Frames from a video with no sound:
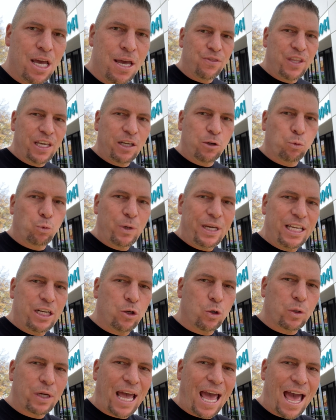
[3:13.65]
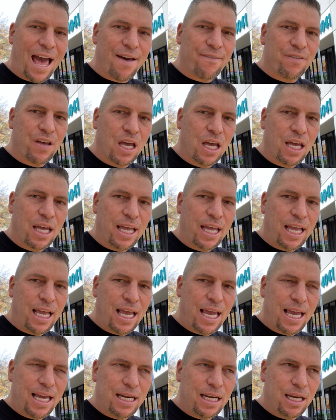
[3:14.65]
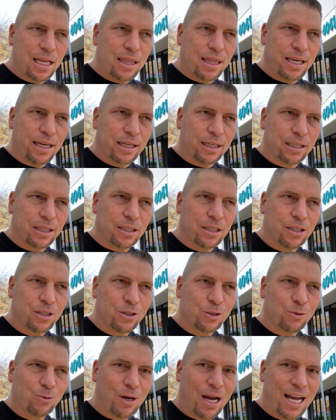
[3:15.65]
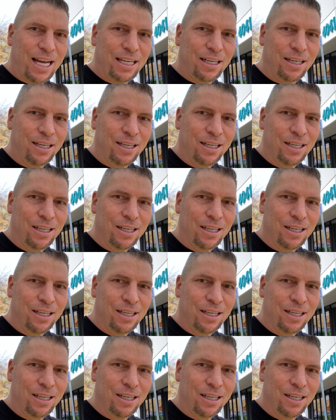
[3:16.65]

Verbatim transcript: then we don't have anything, right?